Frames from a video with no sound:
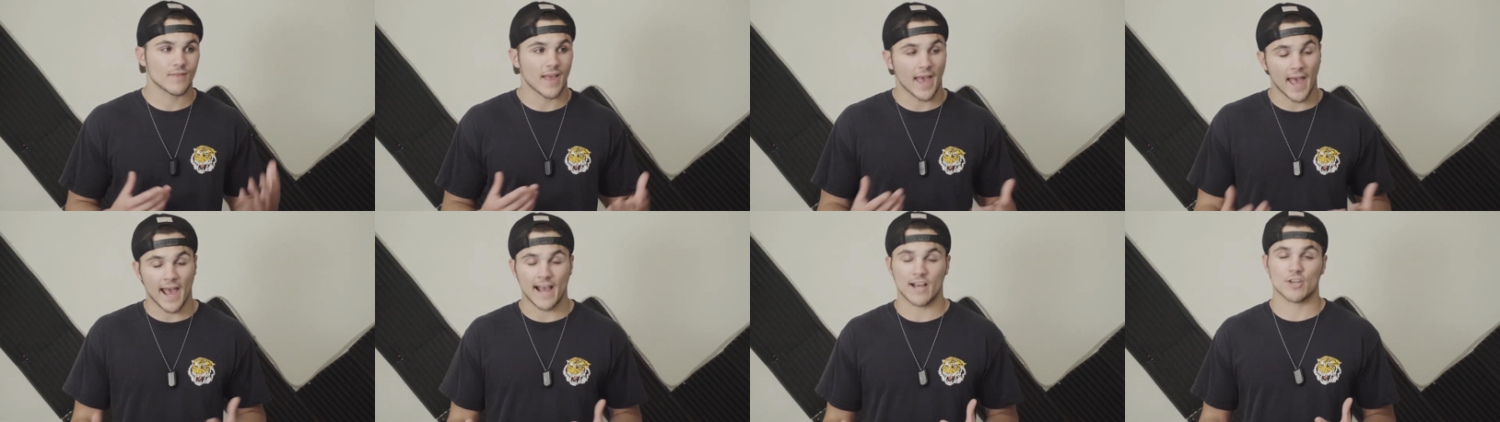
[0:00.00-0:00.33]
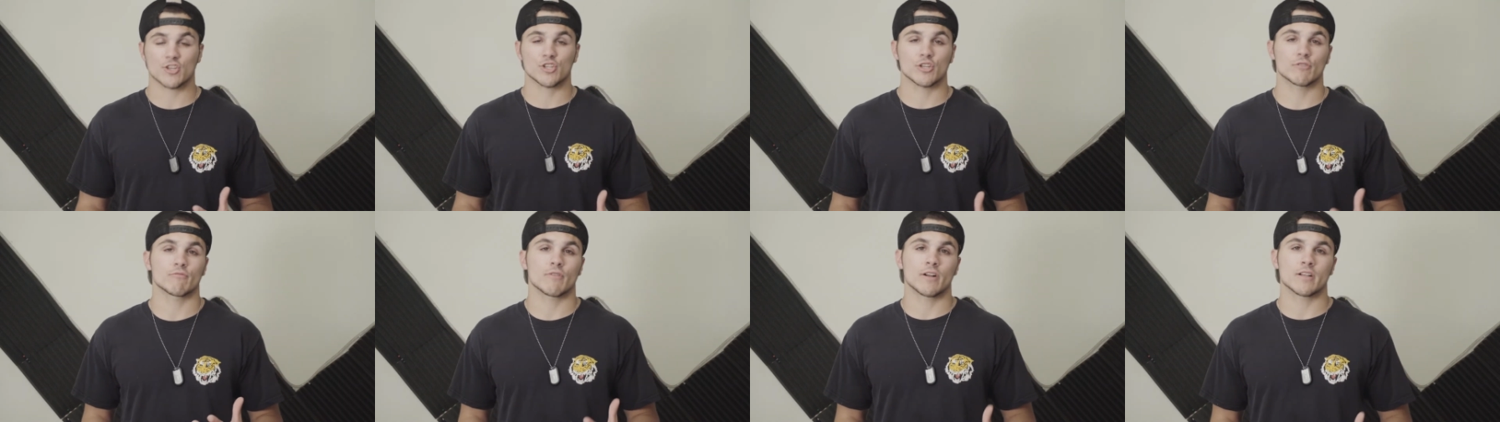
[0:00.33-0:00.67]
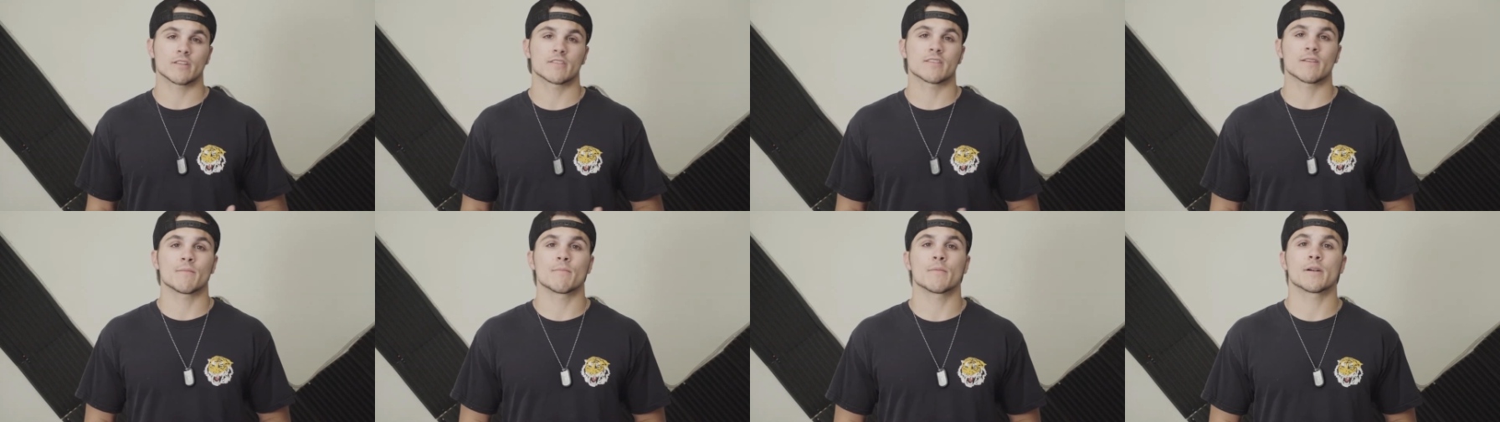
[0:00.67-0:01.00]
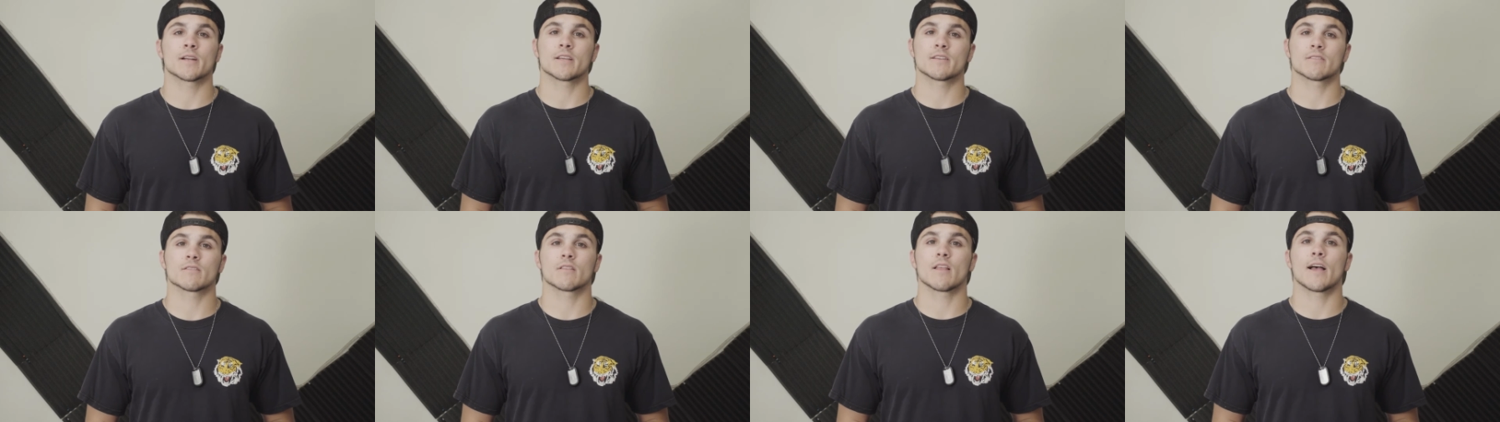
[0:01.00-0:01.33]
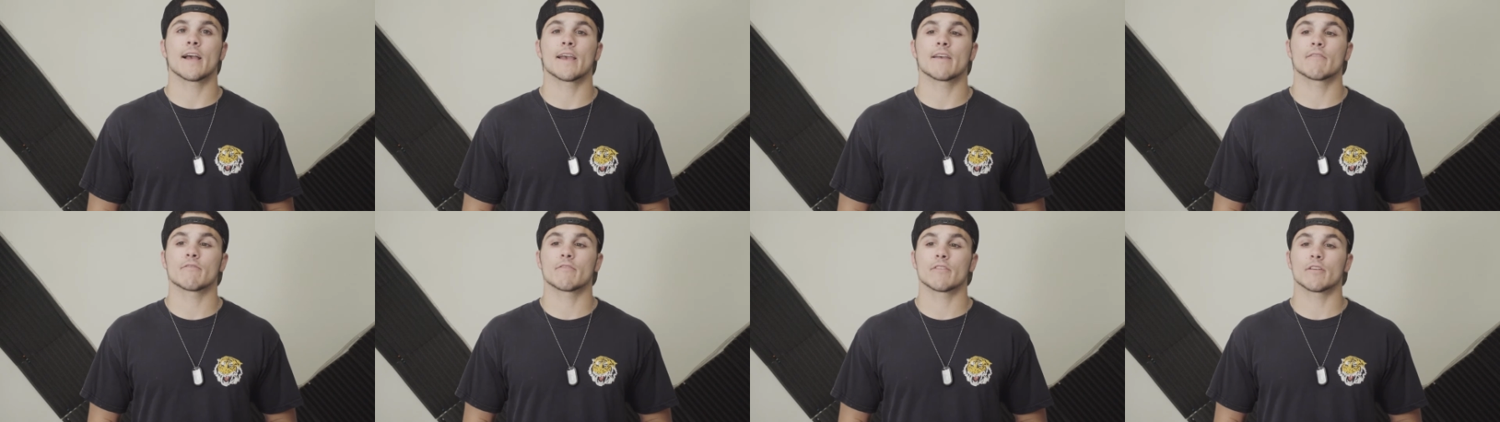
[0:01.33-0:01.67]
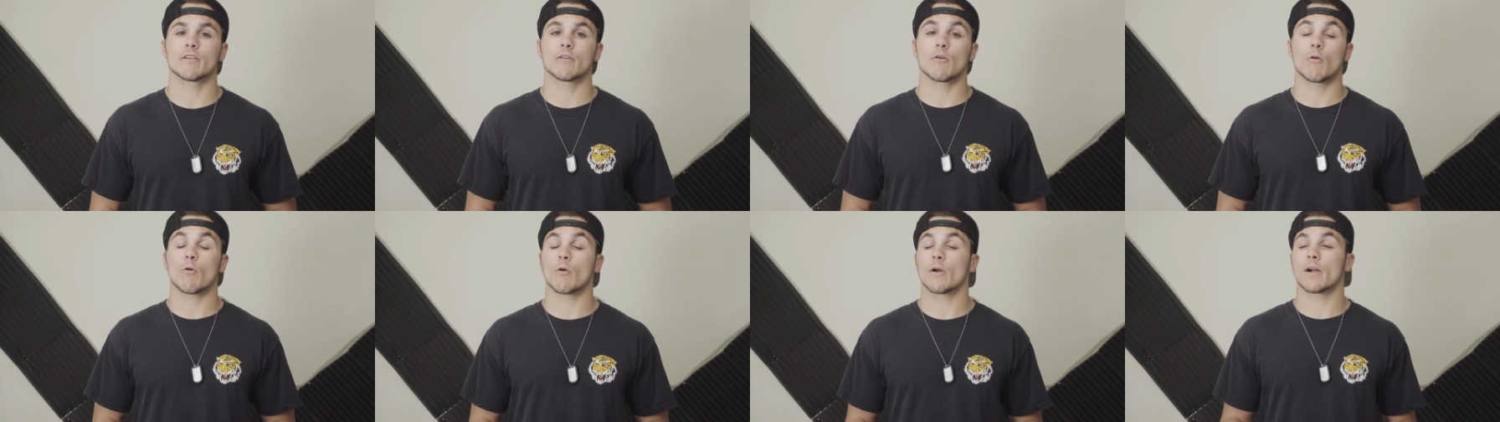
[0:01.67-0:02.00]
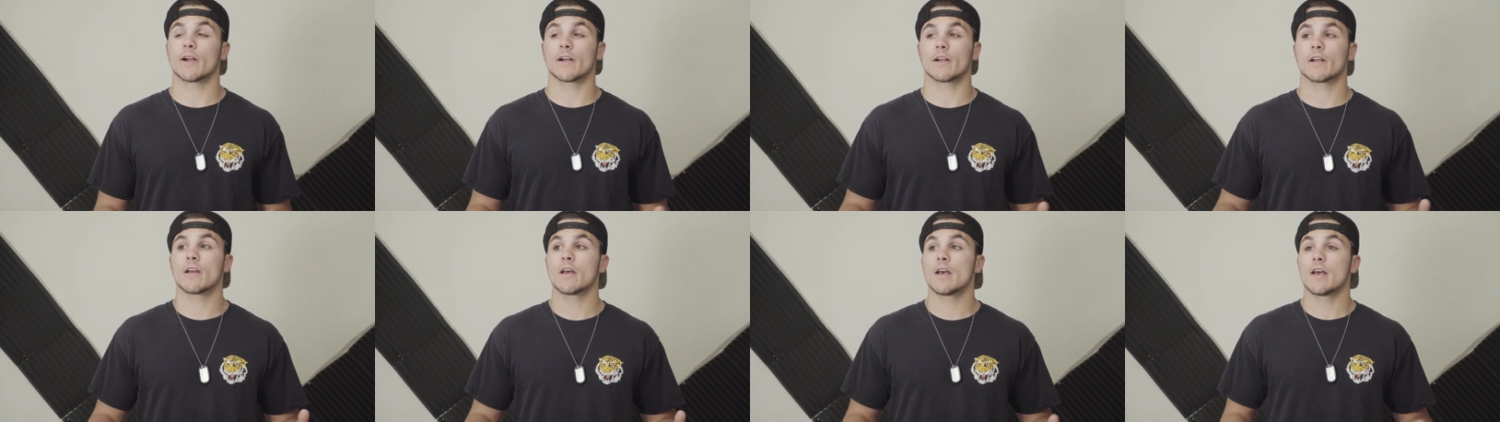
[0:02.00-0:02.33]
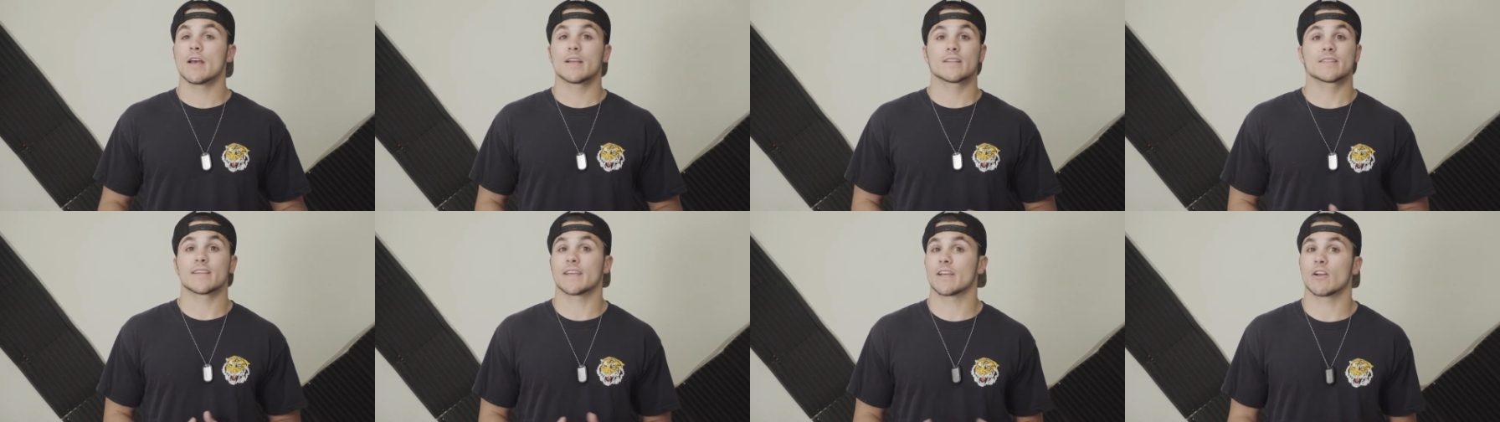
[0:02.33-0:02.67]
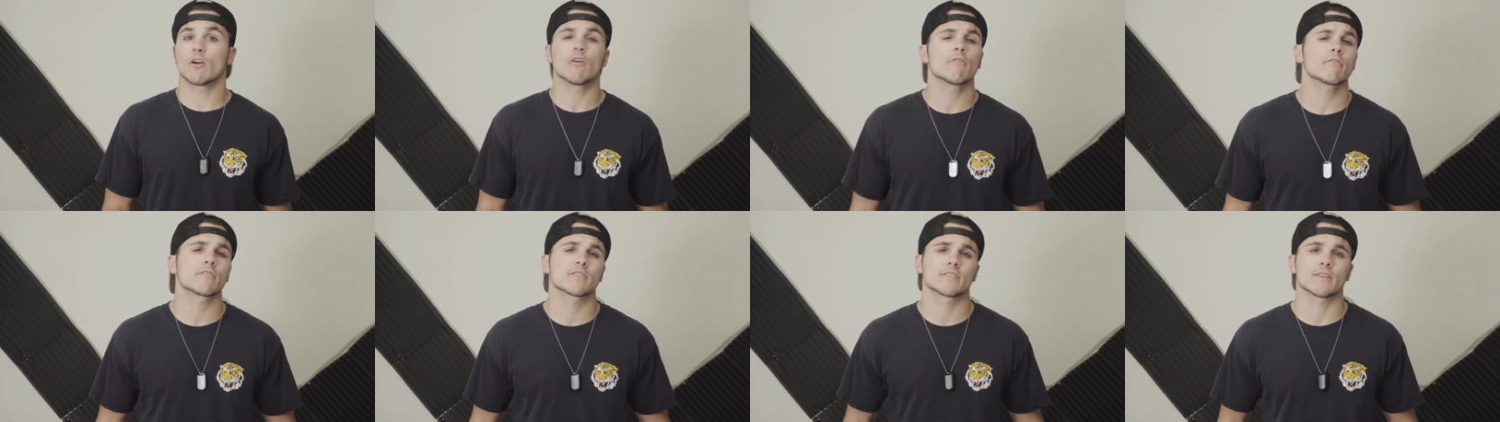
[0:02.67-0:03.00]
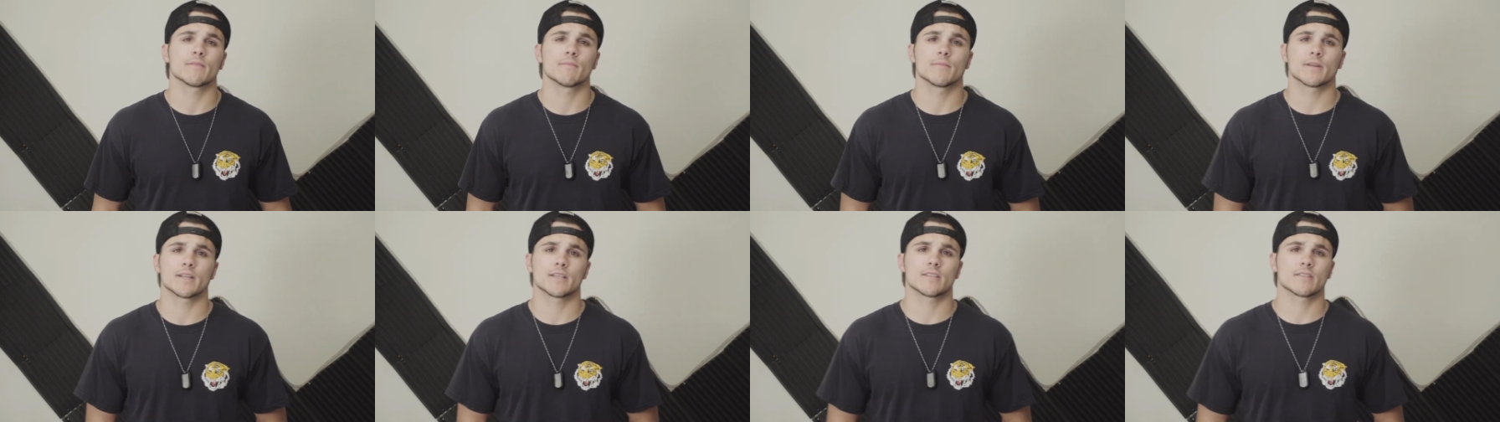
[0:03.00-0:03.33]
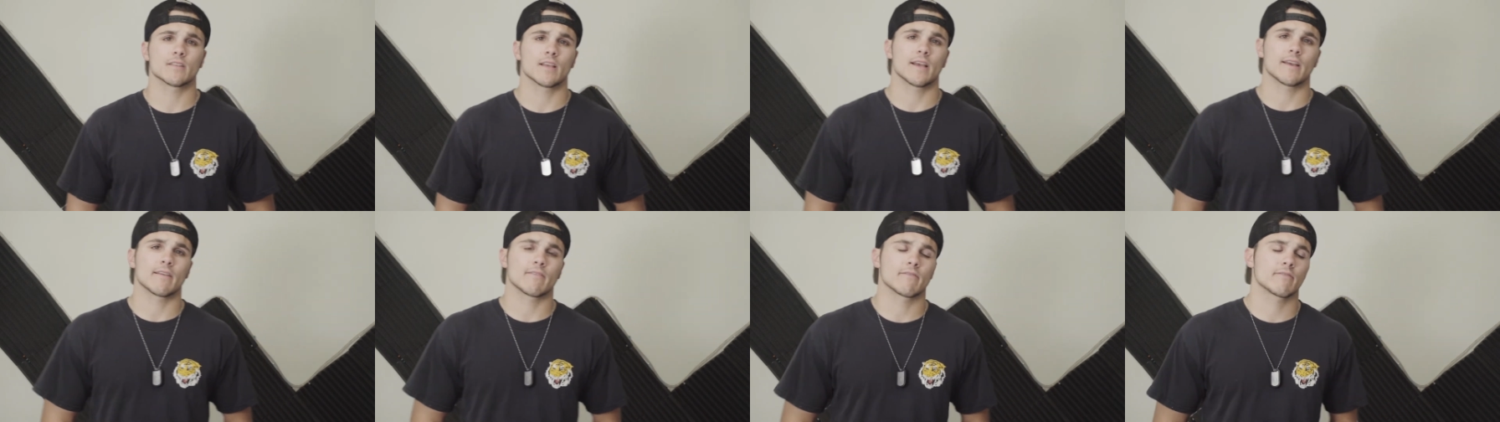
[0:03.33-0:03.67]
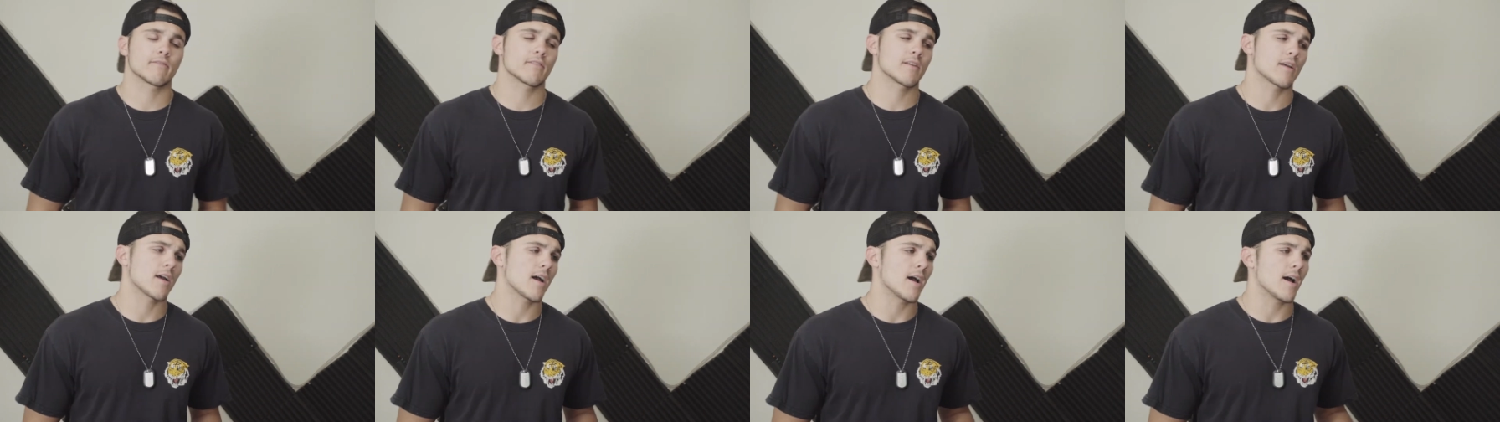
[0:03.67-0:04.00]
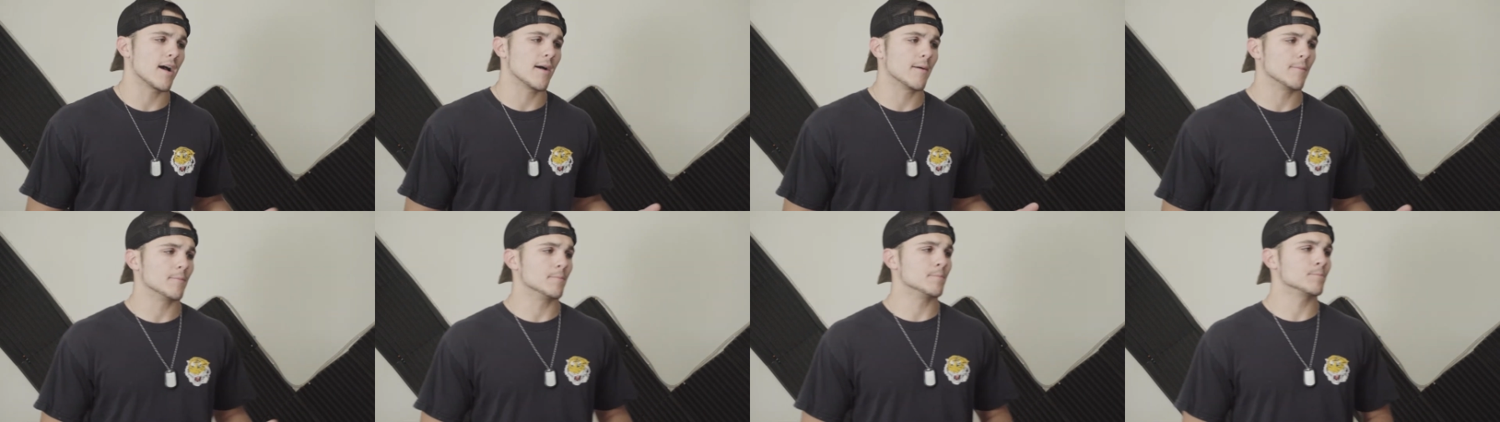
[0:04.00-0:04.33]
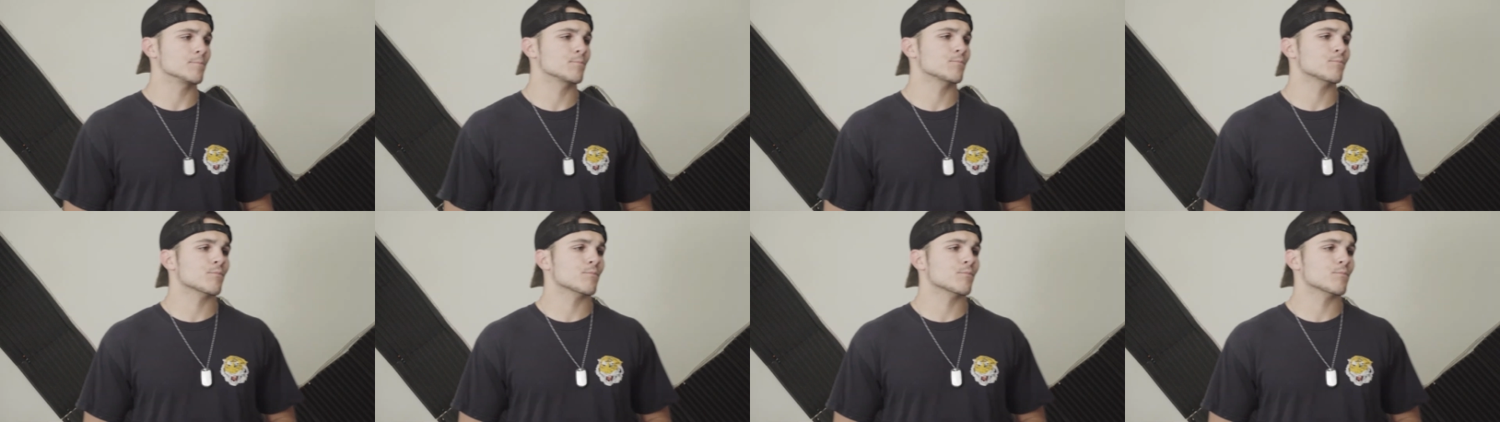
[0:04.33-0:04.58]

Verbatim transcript: actually run somebody's life or take over somebody's life um,